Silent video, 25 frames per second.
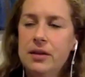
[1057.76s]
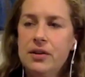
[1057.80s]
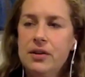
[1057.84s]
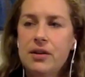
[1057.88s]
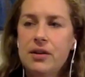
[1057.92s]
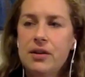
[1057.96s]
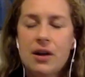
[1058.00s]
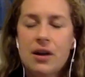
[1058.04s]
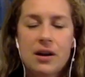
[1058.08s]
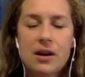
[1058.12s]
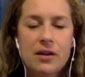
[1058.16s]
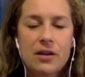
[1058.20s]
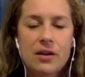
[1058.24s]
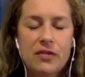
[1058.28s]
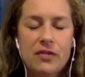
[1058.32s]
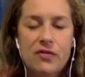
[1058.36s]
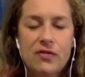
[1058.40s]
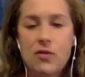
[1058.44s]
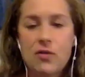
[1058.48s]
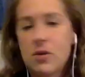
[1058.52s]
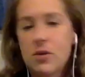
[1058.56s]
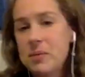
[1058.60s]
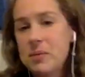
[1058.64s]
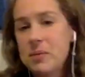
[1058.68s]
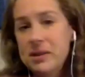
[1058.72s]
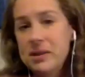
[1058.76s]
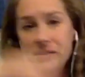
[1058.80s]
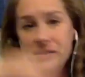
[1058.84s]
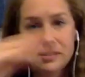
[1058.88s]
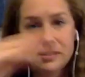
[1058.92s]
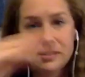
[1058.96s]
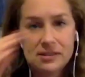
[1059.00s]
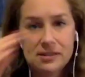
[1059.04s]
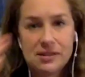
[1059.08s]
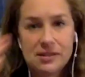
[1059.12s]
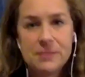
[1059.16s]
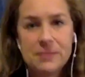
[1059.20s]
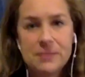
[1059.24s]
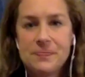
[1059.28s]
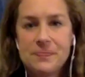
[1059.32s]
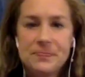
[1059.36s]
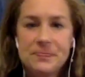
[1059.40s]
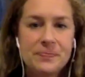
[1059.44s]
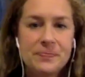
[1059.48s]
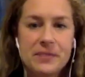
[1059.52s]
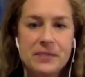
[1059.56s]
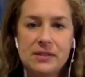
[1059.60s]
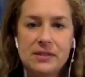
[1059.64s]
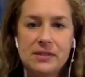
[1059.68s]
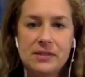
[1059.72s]
there are formants.
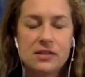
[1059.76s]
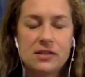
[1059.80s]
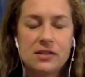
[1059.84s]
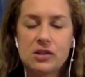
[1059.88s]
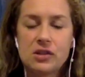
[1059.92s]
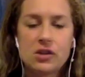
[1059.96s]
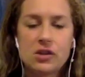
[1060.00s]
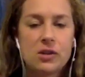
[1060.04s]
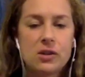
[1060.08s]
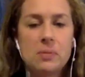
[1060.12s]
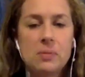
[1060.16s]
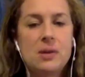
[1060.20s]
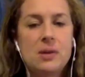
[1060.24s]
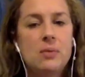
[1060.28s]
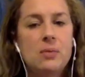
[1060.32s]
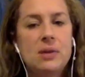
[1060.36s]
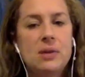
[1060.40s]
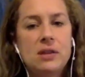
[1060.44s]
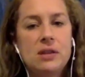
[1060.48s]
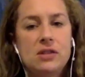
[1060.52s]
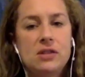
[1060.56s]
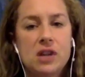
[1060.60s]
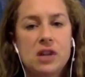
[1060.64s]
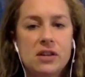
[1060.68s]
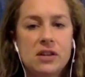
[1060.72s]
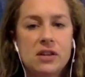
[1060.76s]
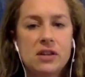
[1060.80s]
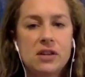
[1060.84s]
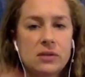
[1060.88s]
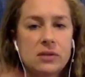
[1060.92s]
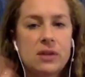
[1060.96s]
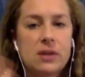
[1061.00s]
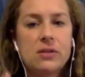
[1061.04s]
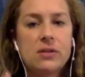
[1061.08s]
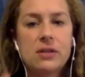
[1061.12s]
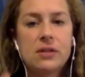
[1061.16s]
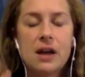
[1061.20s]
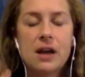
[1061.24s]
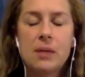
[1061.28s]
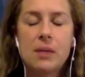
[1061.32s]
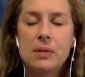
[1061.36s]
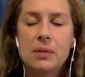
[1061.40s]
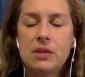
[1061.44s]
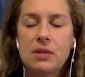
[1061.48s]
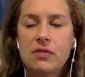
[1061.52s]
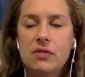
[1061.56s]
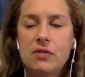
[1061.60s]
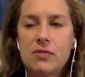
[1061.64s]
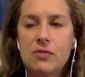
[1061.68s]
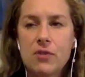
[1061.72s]
This is a term that we toss around a lot,
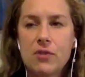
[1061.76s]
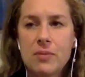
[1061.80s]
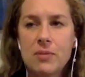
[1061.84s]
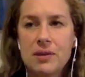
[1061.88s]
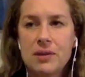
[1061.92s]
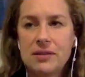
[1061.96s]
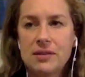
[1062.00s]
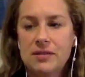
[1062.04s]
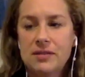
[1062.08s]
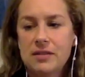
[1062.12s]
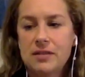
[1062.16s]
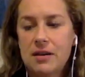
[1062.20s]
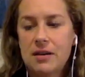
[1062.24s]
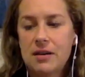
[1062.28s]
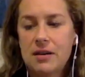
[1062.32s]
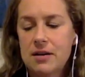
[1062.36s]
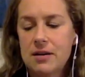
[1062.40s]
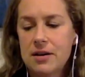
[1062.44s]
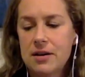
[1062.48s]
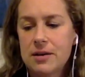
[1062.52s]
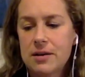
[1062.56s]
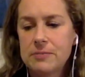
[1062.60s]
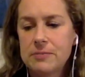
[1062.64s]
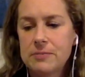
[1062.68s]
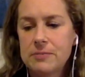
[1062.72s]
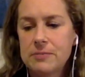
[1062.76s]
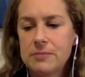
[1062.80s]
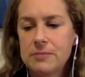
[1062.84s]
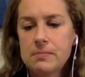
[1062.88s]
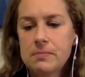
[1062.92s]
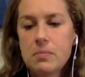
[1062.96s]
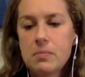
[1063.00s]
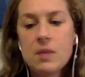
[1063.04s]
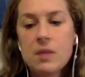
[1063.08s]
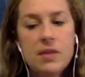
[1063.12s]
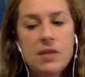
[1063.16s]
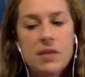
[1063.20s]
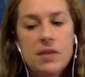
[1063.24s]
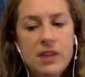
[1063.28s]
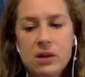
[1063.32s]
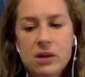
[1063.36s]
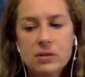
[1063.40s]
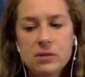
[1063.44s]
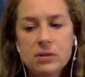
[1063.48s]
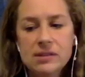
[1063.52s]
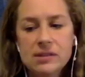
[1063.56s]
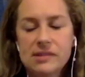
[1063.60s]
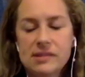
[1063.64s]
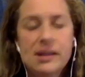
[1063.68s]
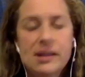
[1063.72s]
but the formants are, they
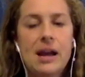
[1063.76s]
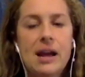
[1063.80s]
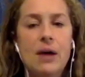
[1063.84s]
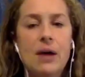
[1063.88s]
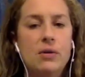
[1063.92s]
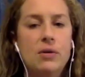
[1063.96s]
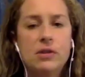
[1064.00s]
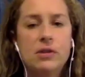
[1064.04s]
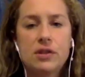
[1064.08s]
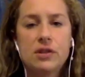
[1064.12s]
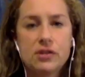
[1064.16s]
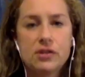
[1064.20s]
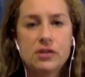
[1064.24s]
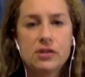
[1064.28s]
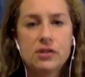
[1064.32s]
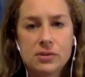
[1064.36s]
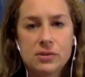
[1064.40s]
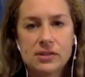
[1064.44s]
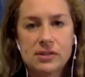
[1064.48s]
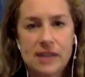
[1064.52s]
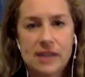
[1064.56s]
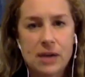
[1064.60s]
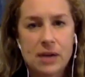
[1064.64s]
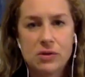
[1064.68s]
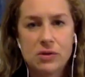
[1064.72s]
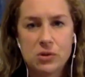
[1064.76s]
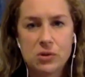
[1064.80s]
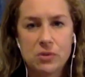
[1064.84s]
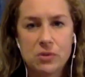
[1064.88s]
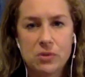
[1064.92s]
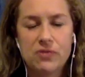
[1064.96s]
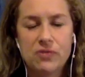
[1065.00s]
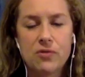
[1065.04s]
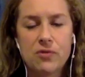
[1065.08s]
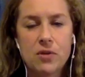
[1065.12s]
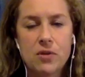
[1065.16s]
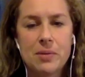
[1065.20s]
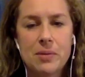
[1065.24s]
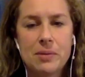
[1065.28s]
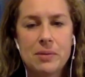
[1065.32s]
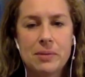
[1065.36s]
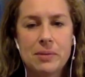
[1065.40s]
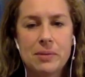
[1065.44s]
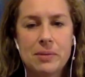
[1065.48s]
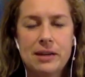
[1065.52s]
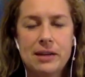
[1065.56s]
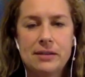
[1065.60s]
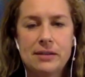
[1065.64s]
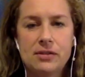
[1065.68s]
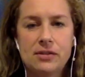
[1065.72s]
don't sound. There's no sound to a formant,
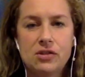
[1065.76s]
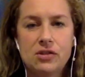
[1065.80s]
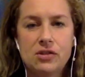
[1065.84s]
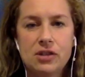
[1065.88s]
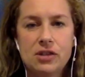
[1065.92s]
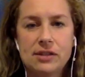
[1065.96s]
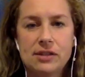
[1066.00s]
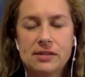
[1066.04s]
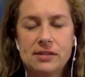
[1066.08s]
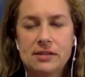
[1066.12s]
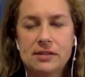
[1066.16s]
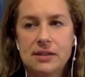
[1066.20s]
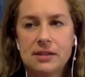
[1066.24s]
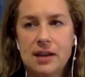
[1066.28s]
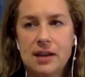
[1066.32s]
but it's just